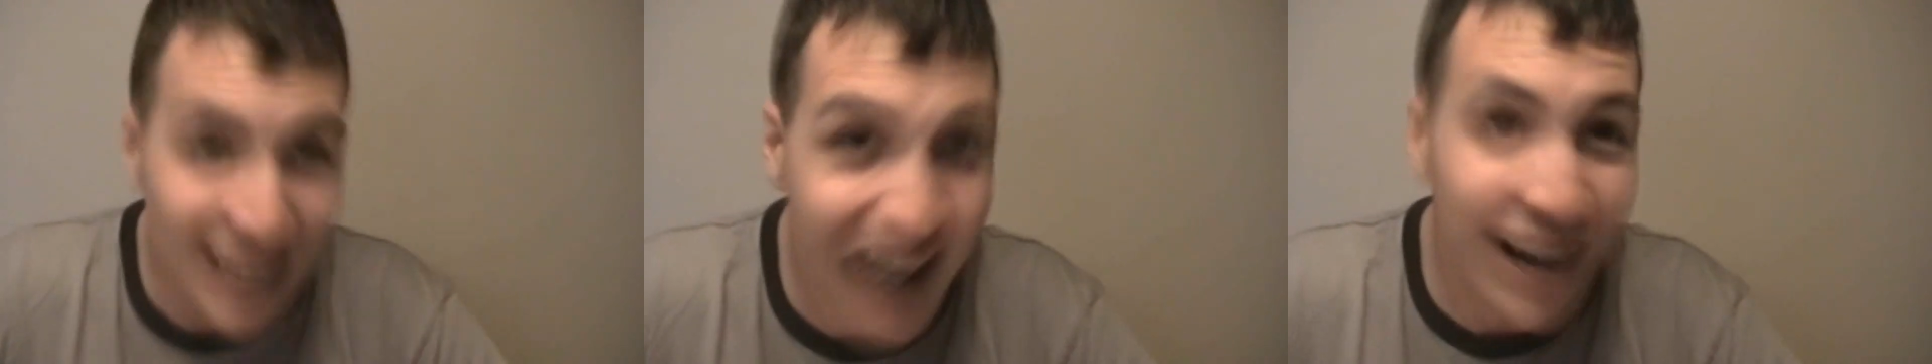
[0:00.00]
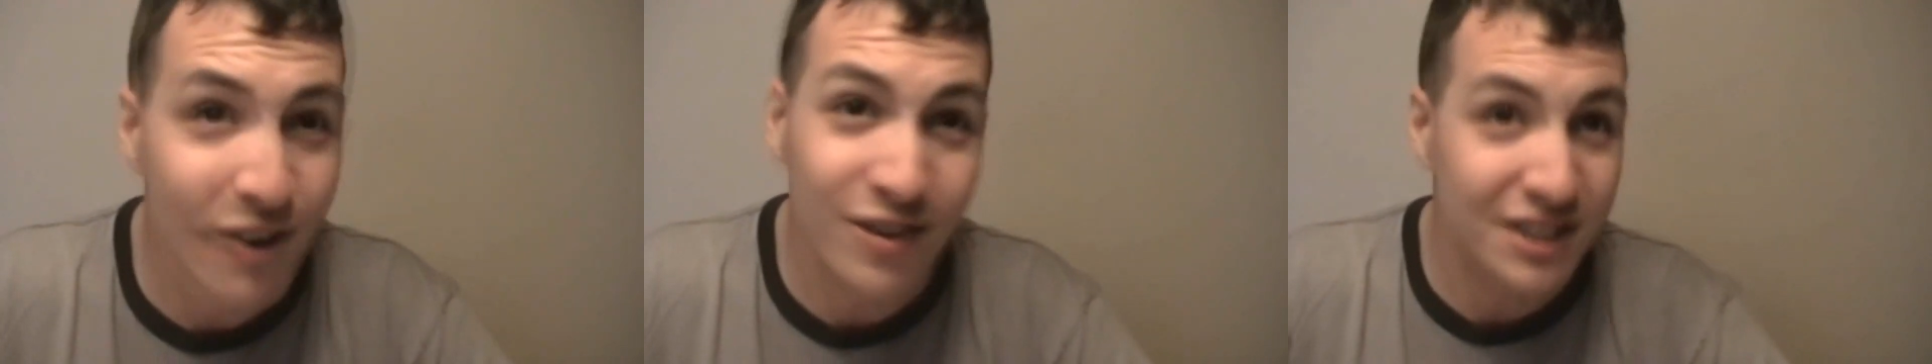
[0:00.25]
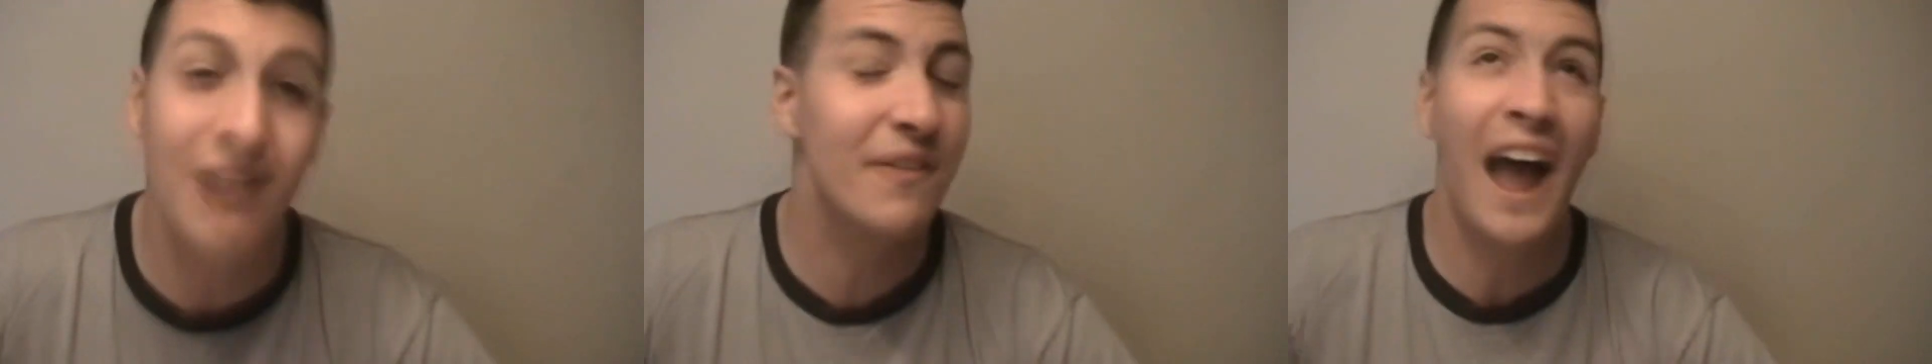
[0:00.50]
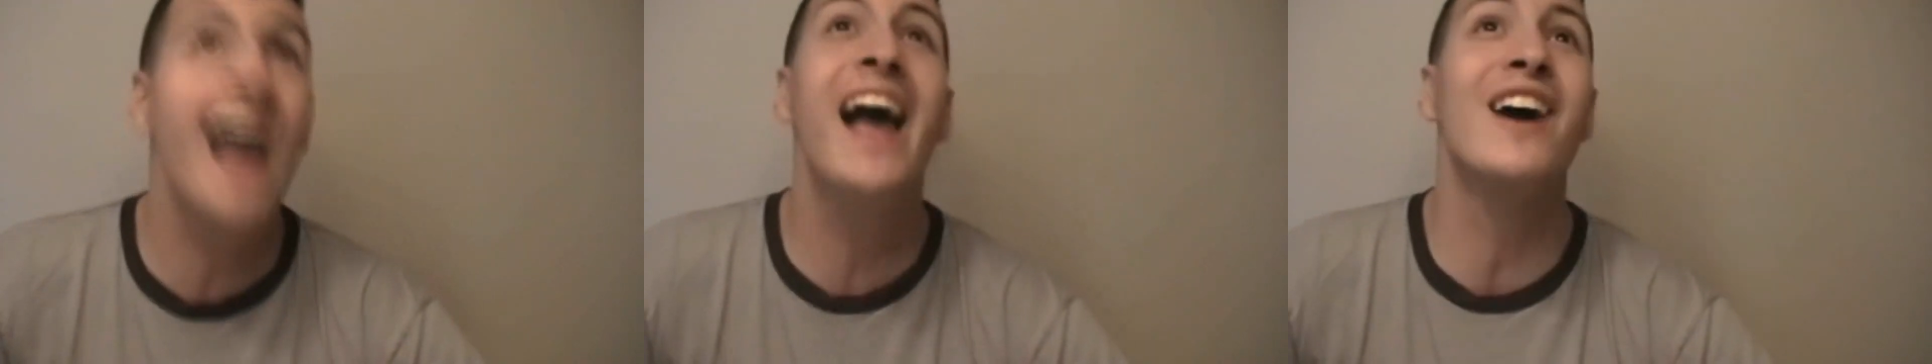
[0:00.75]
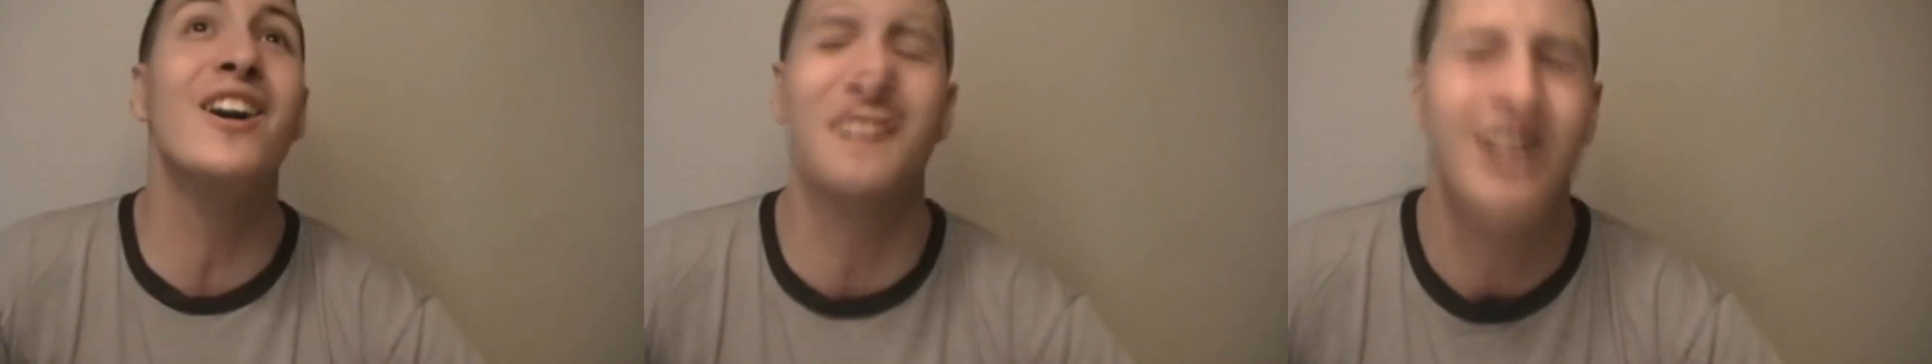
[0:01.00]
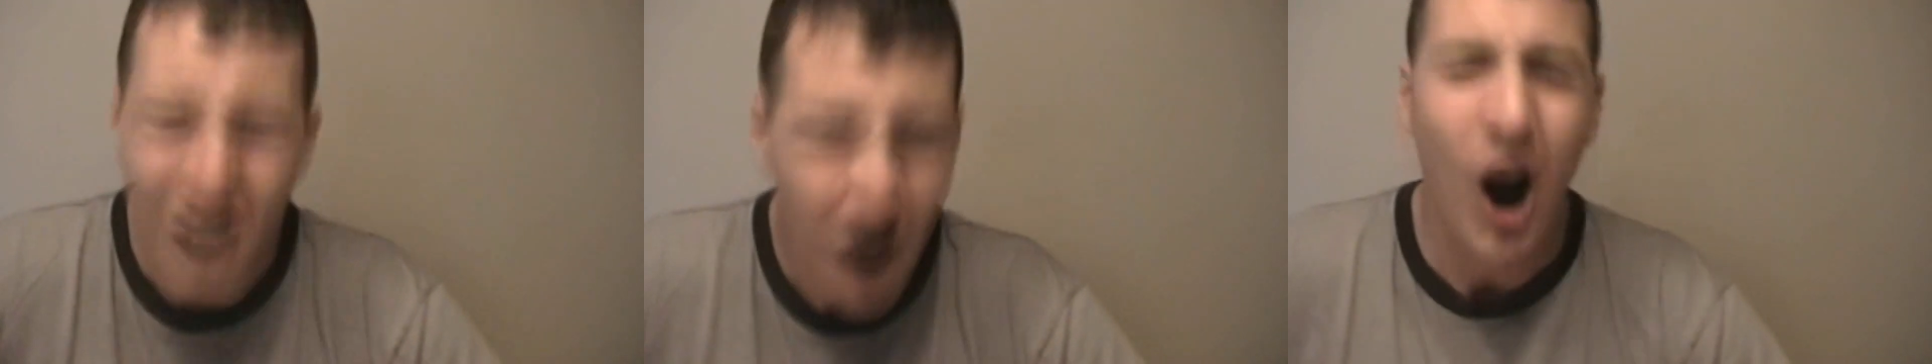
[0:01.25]
layers of
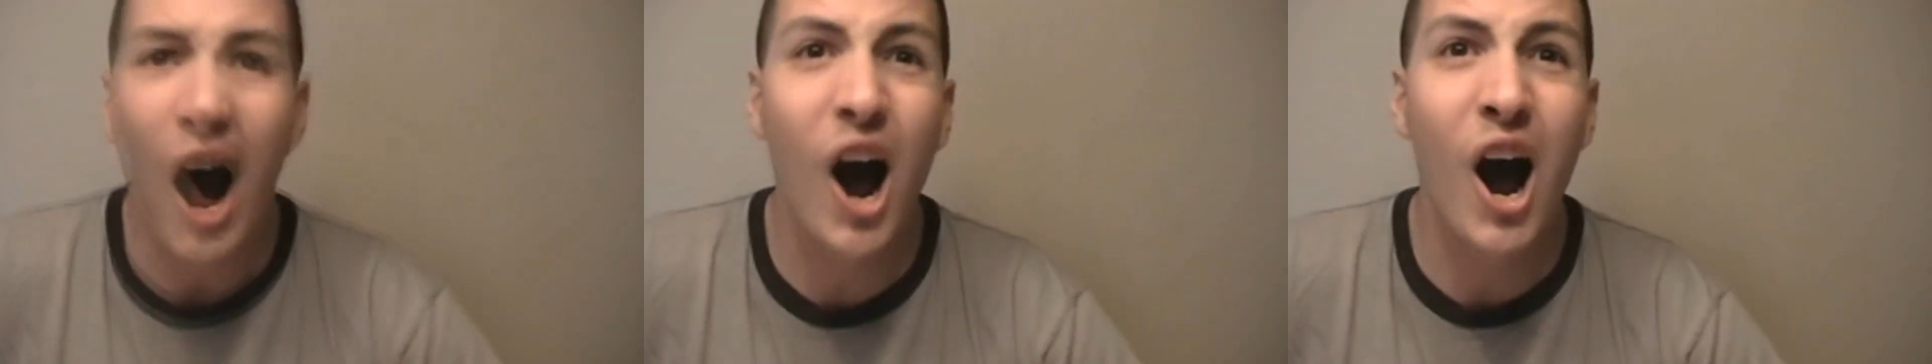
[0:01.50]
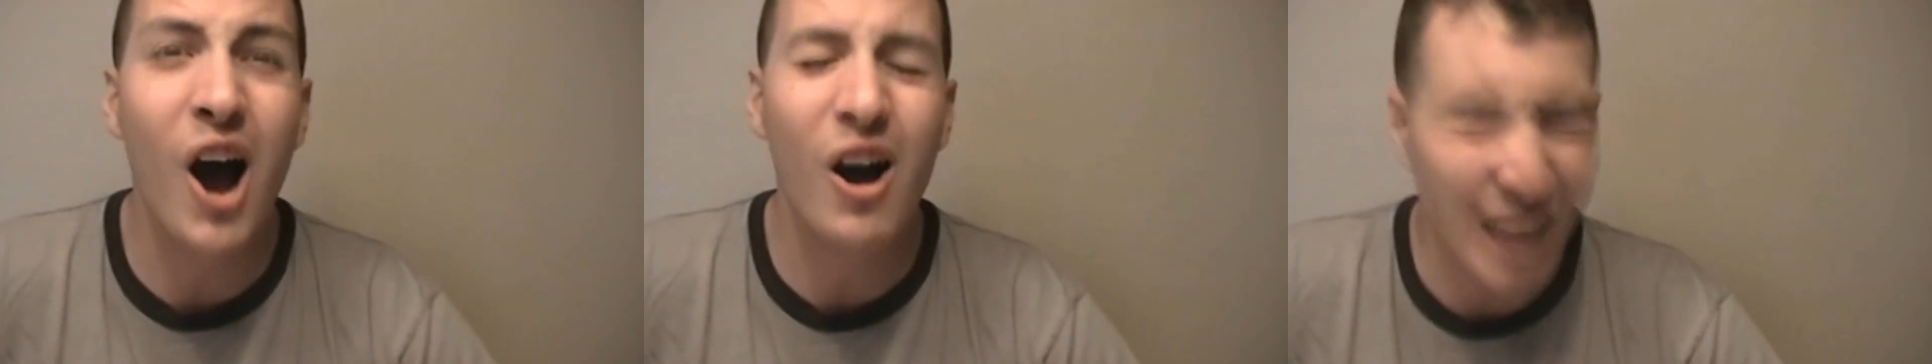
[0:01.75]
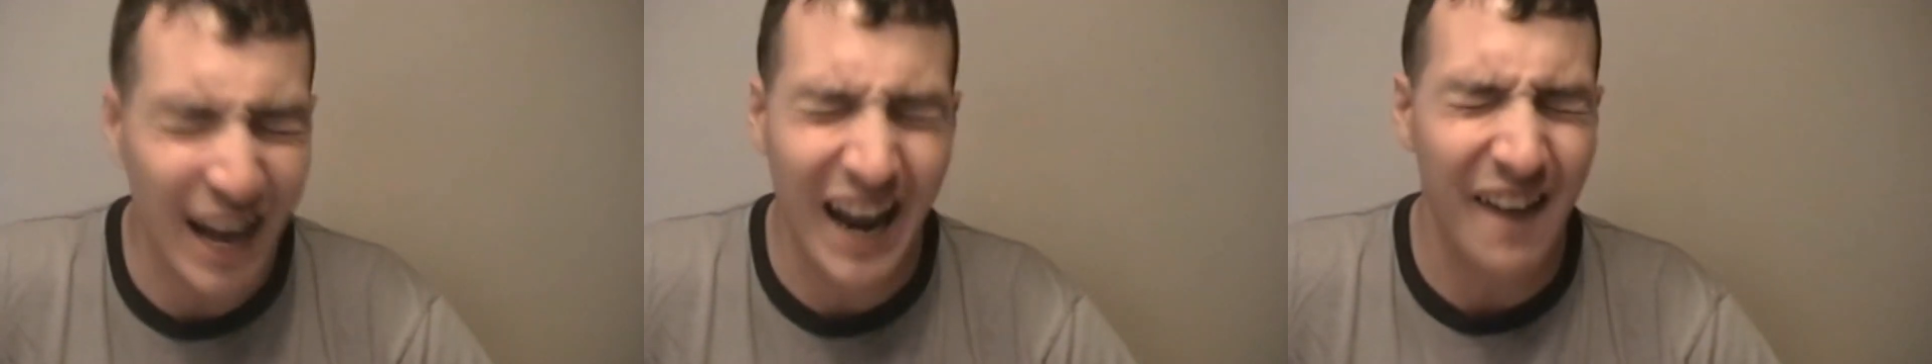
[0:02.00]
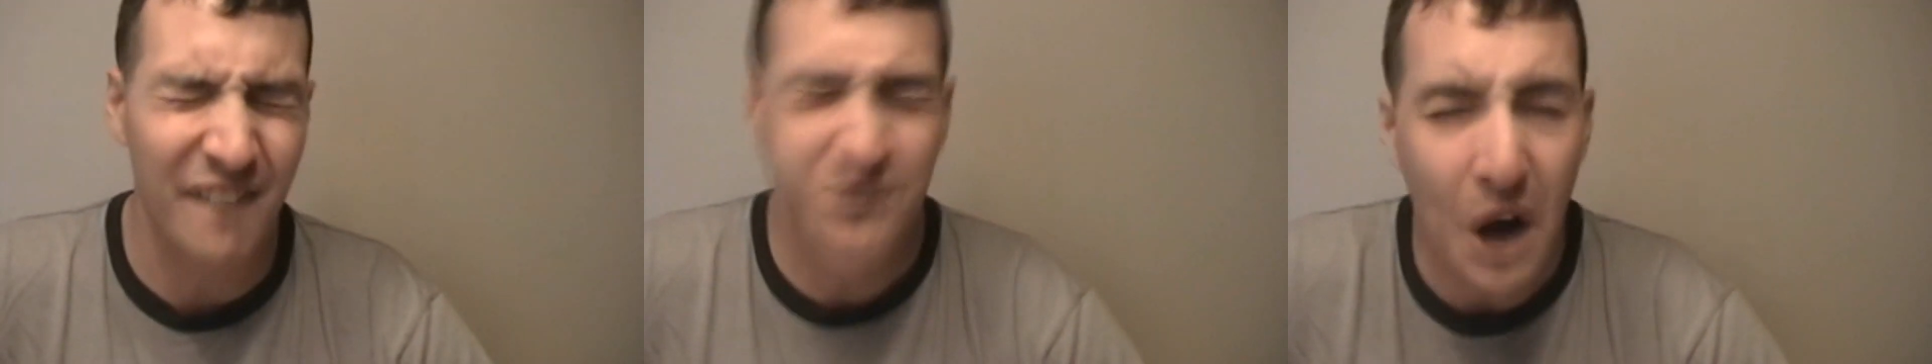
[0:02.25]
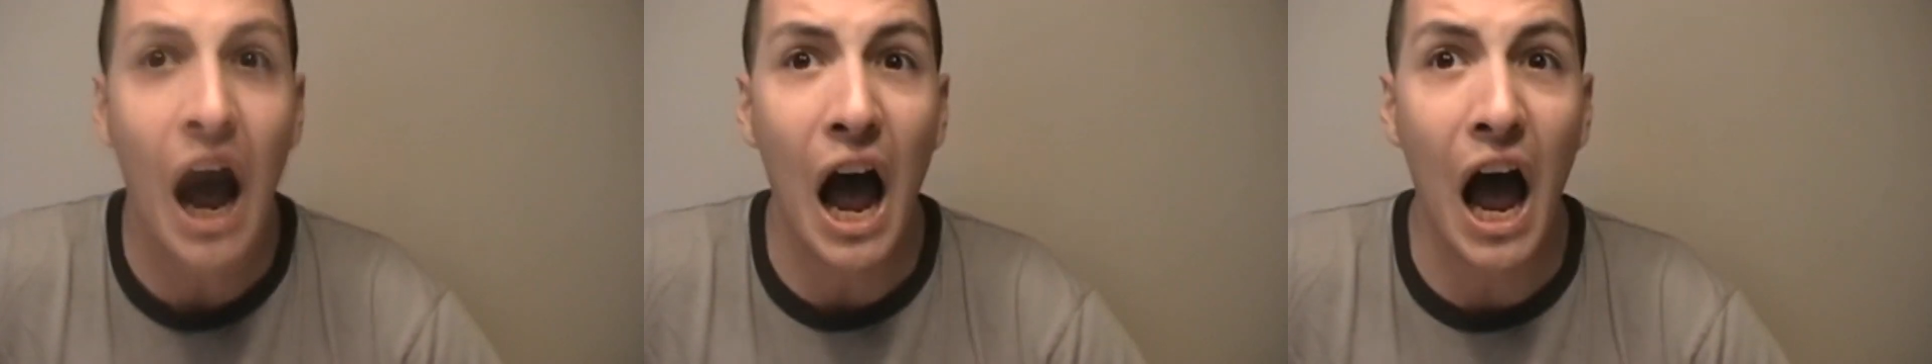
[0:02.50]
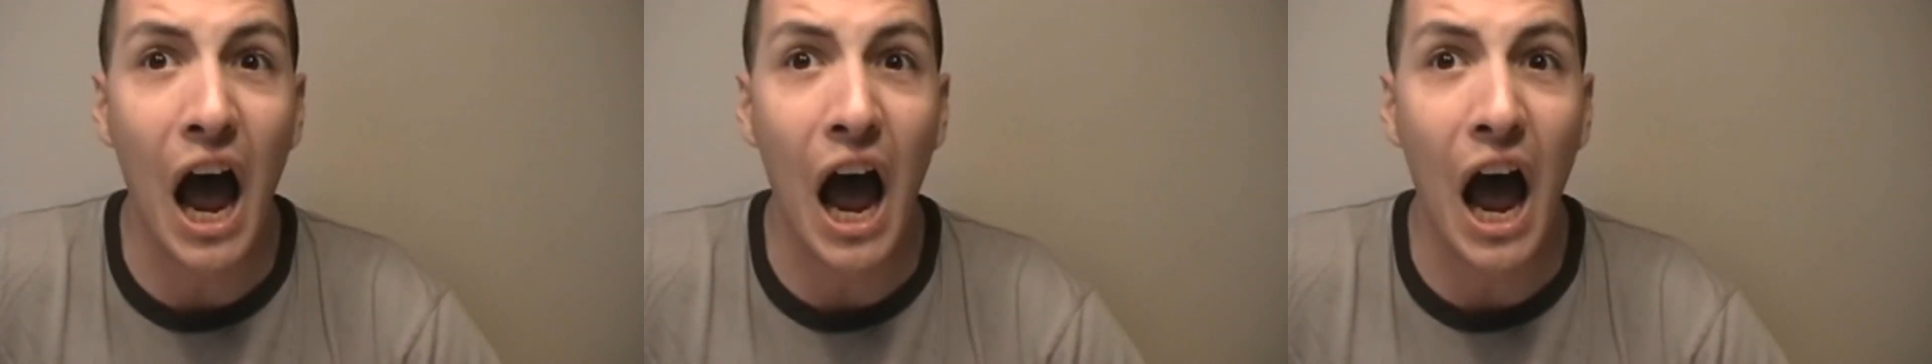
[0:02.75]
hell. Holy fuck.